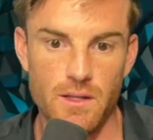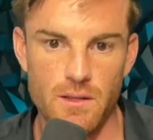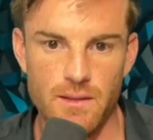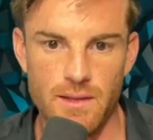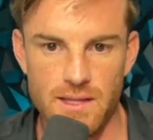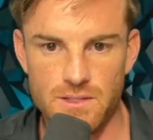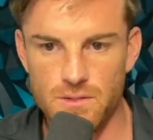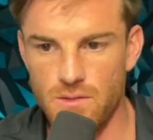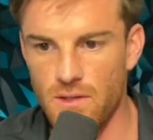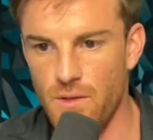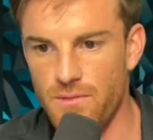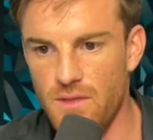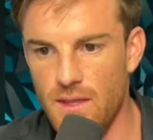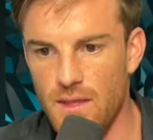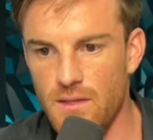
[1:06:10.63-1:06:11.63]
That's the
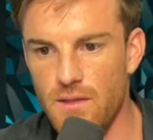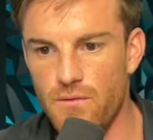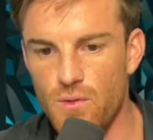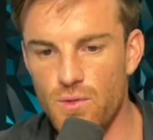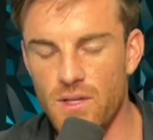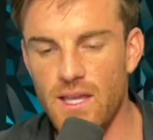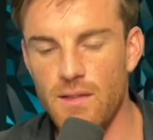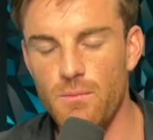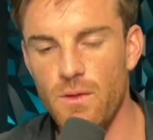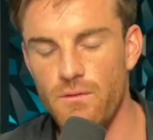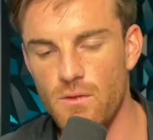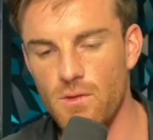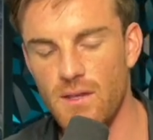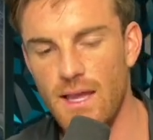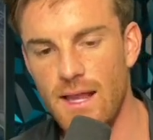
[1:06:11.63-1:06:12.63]
if you look at if you
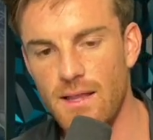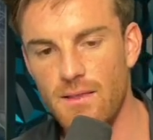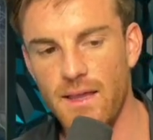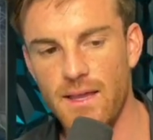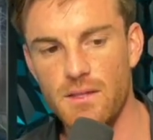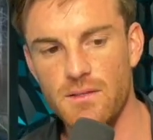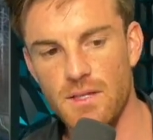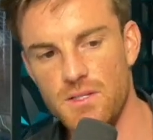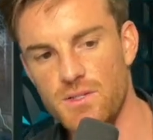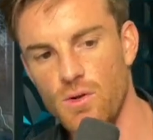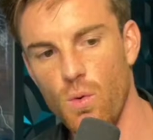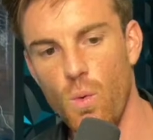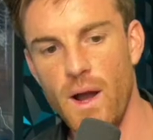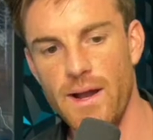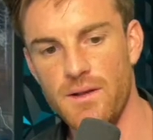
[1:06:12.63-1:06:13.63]
look at it like a digital
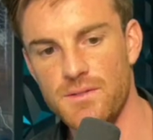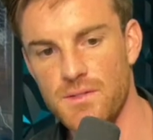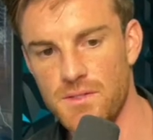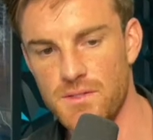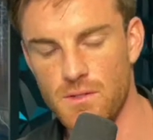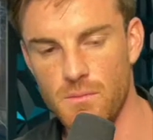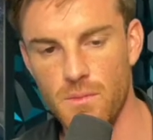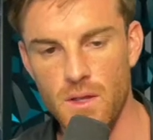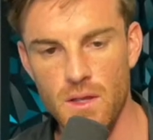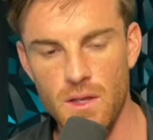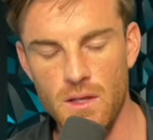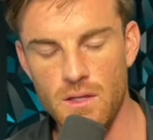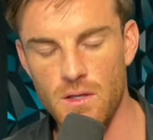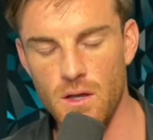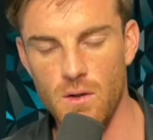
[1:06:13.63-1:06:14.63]
wire system,
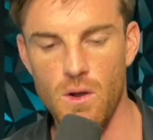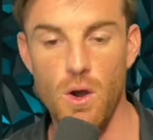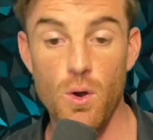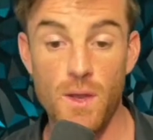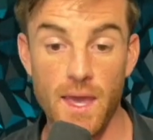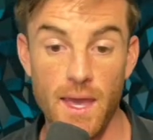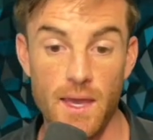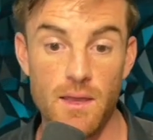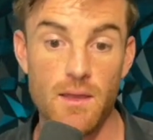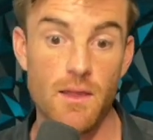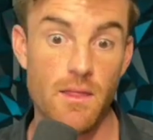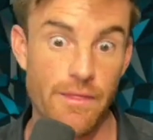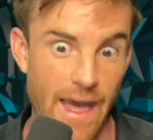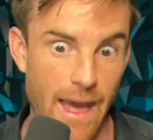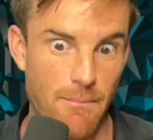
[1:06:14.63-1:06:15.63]
you go, "Okay,
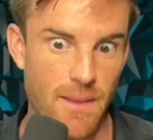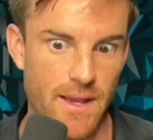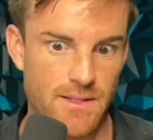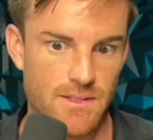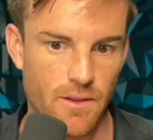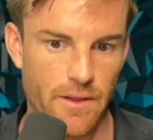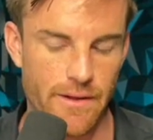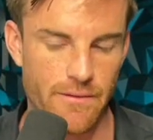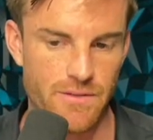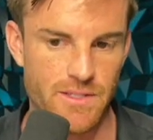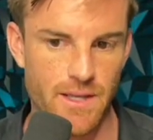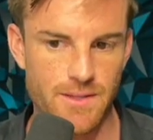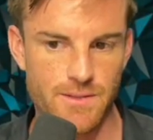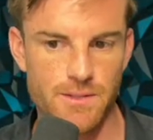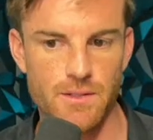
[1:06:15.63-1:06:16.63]
that makes a lot of
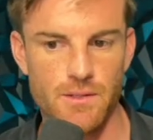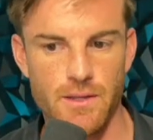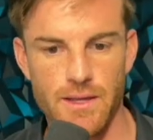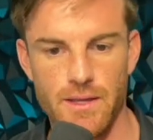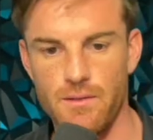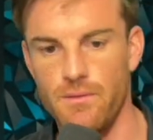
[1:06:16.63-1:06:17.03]
sense." Like